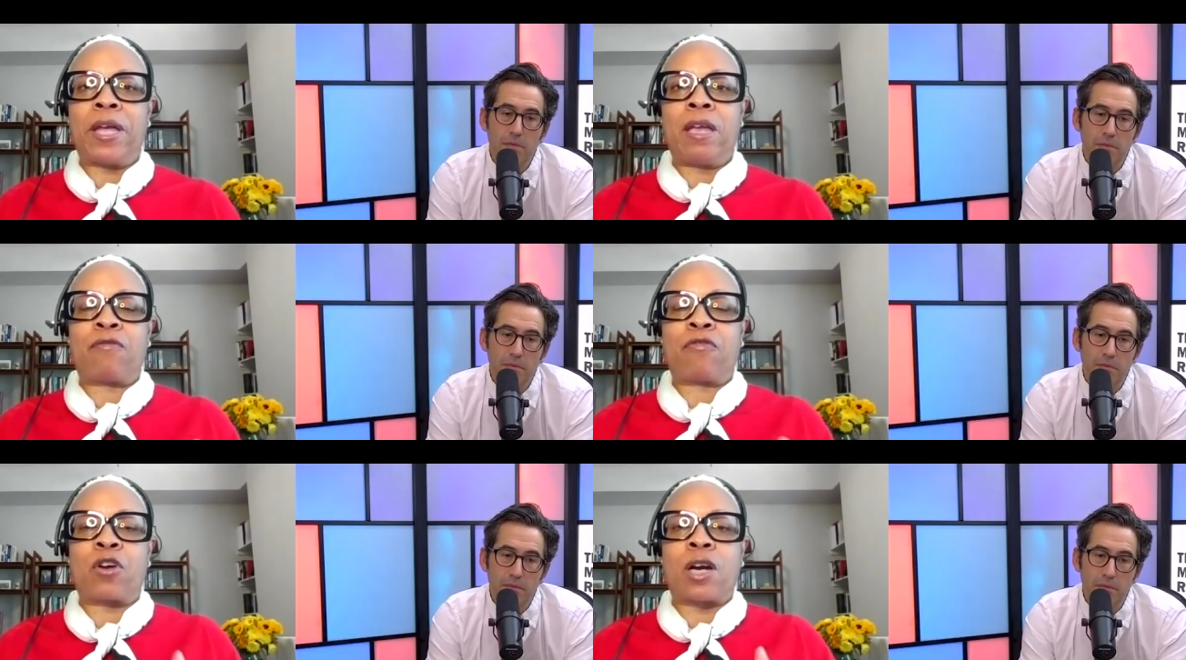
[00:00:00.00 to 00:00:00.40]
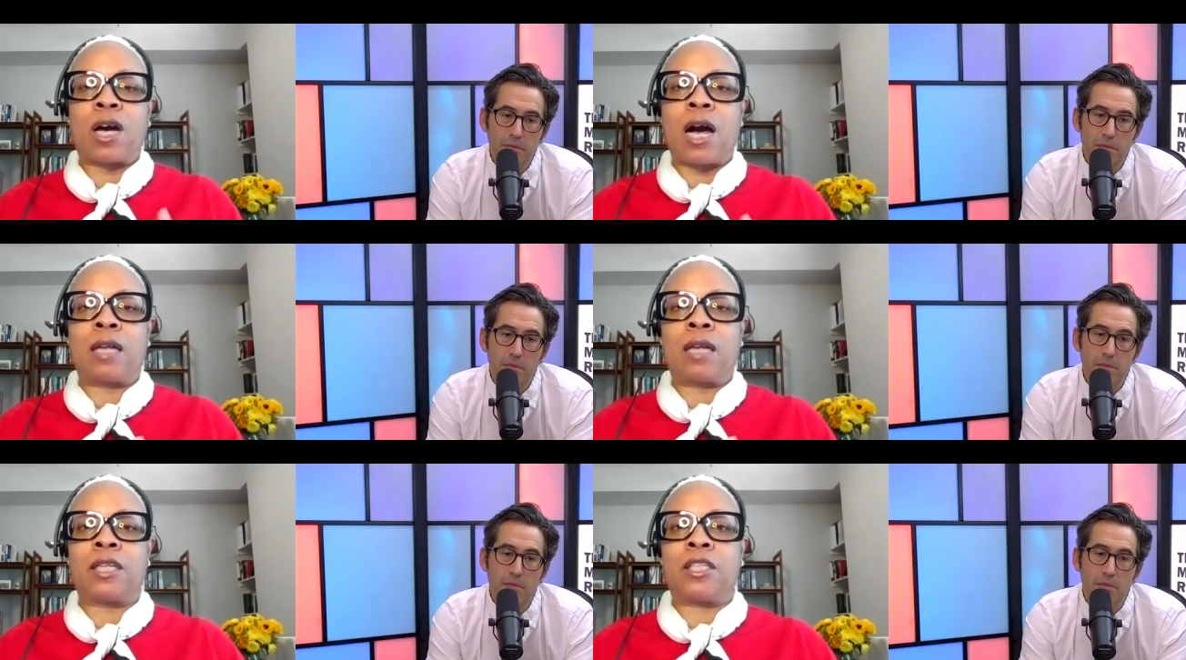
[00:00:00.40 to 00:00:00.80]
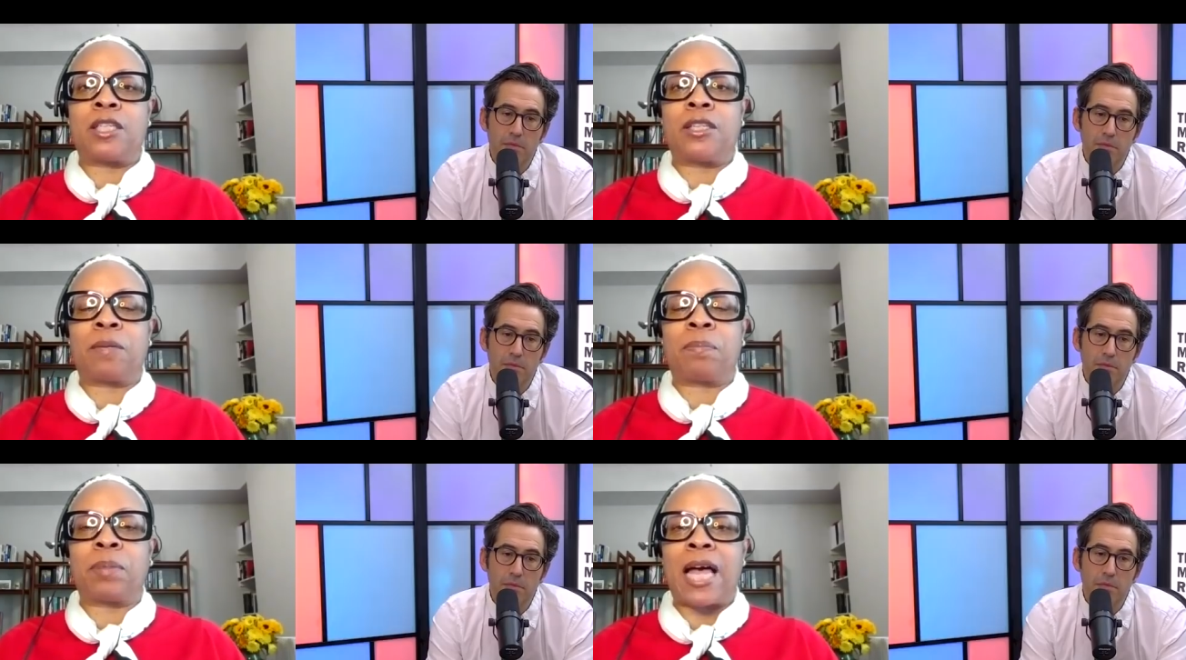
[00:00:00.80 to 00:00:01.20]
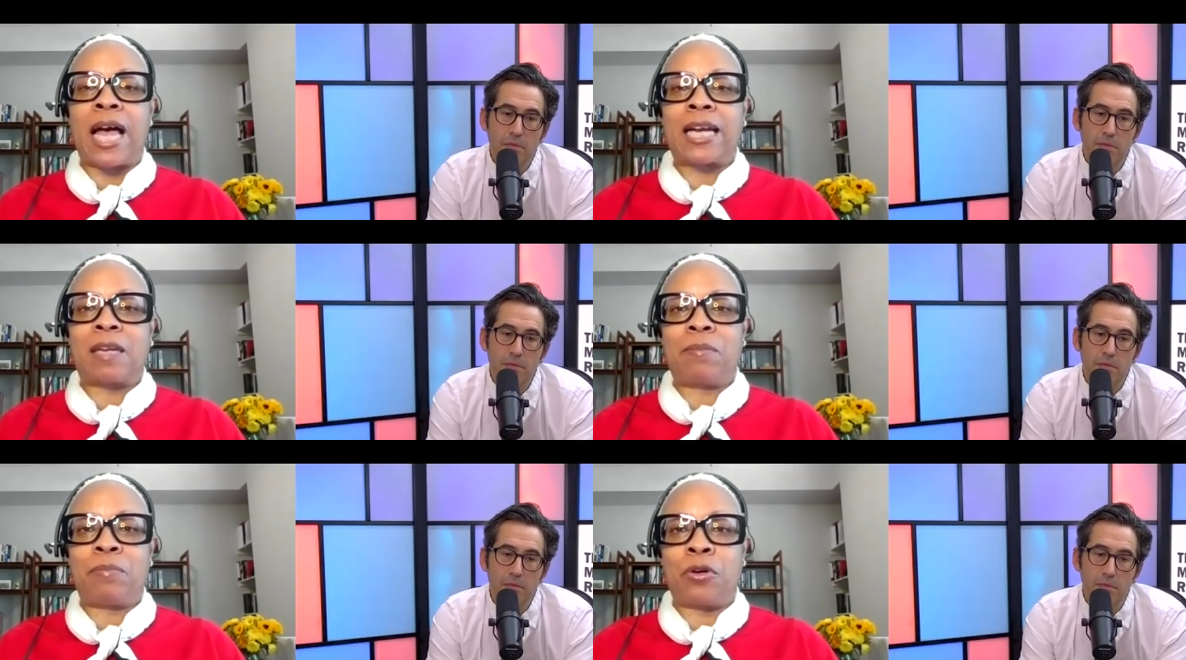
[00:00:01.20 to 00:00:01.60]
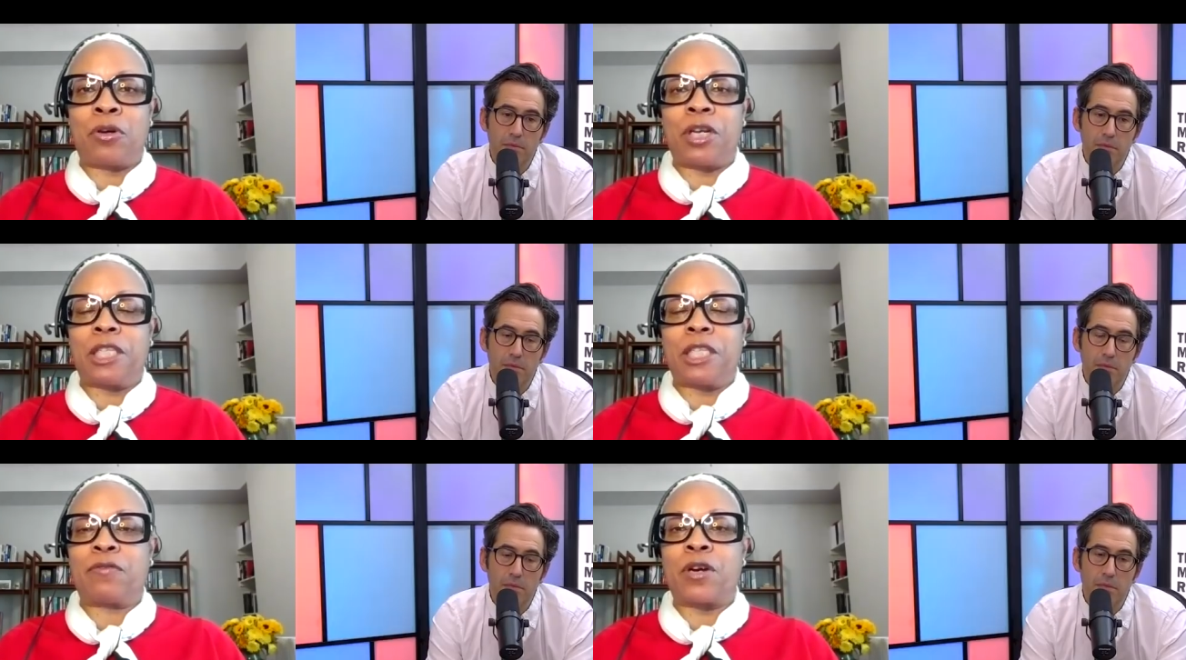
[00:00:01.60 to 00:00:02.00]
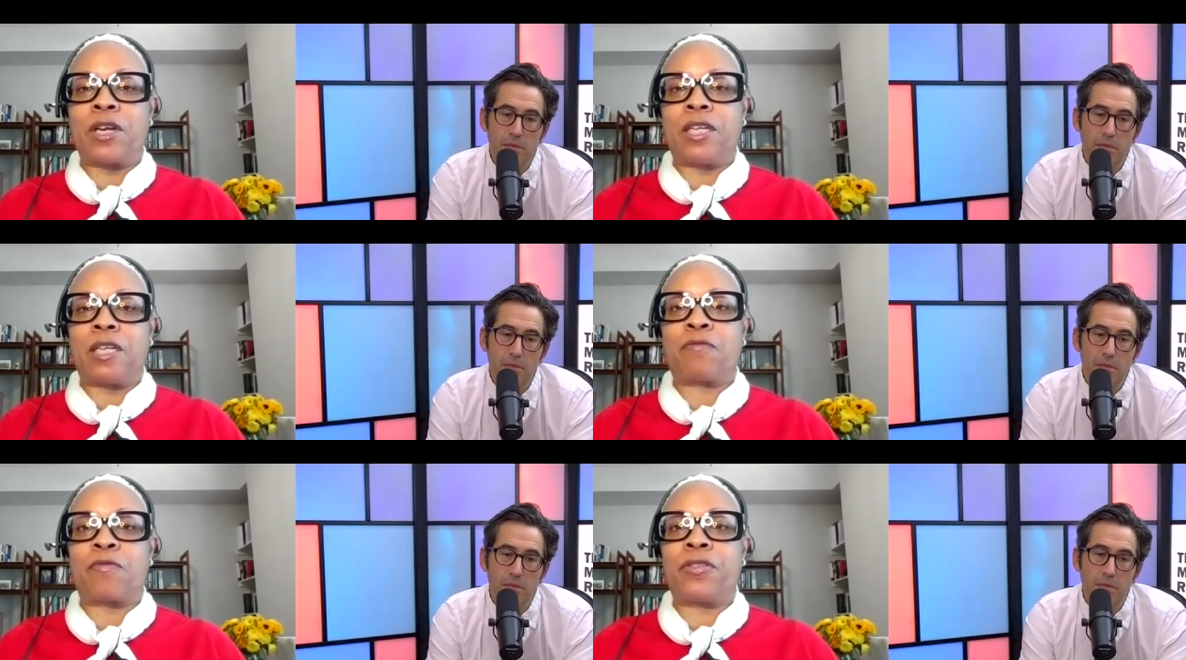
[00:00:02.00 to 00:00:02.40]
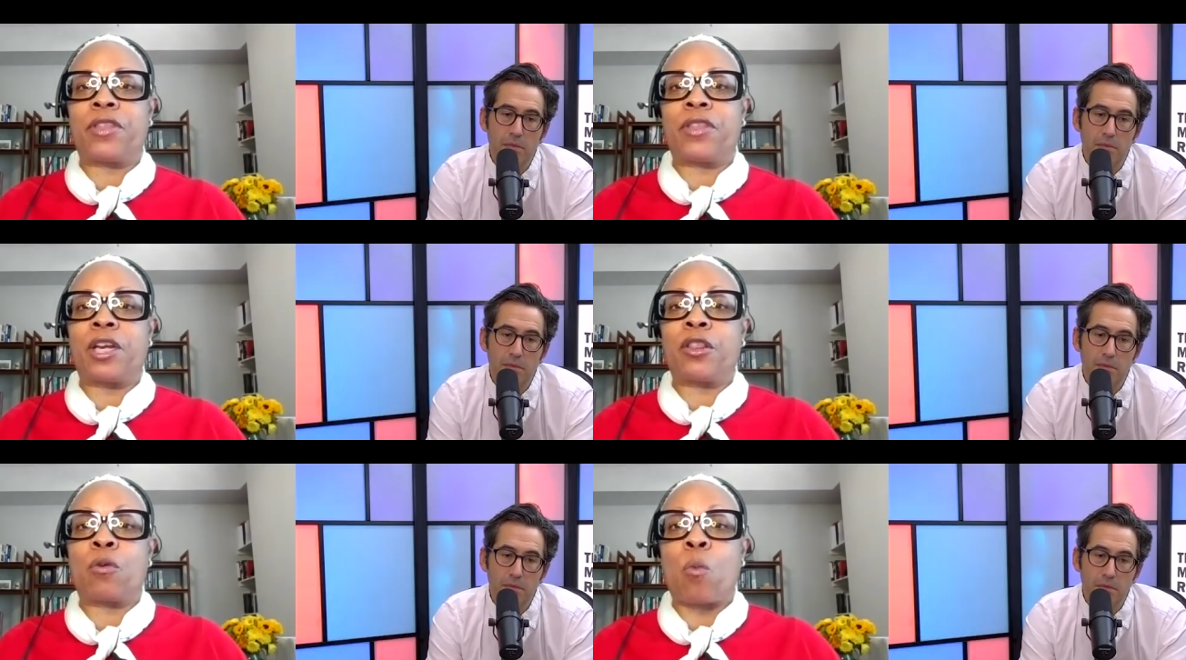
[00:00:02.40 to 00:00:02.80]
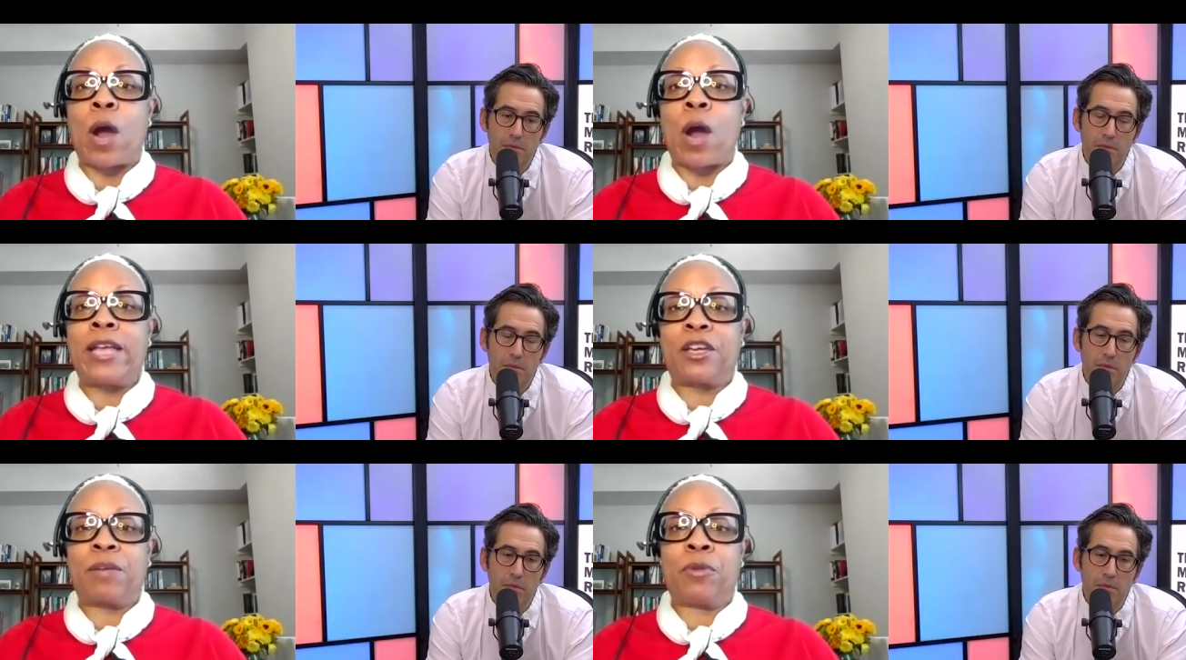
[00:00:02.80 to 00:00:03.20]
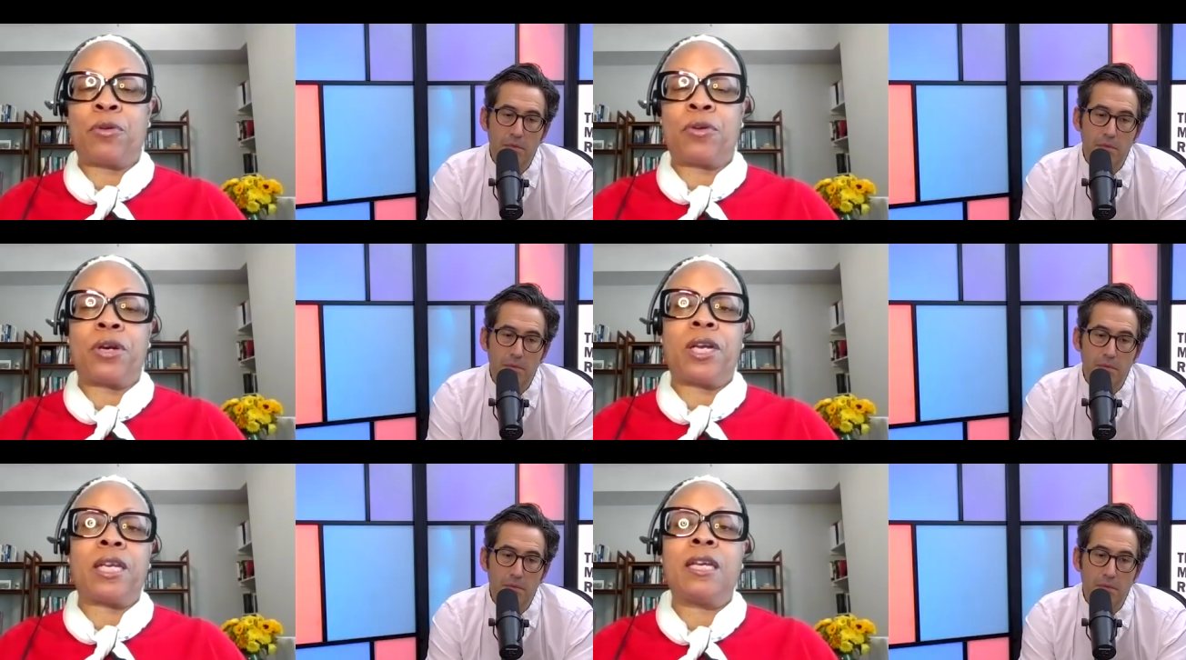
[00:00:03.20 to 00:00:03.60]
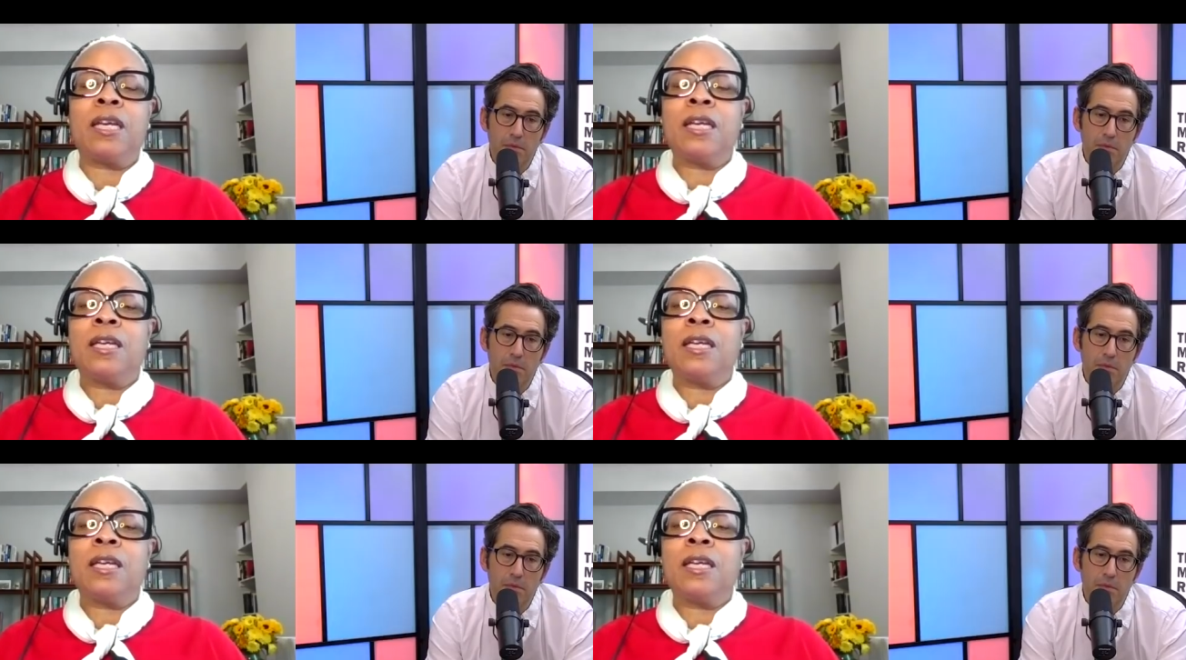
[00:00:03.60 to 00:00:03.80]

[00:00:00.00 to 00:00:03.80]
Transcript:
Speaker 1: pay for college in the Black community is very different than in the white community.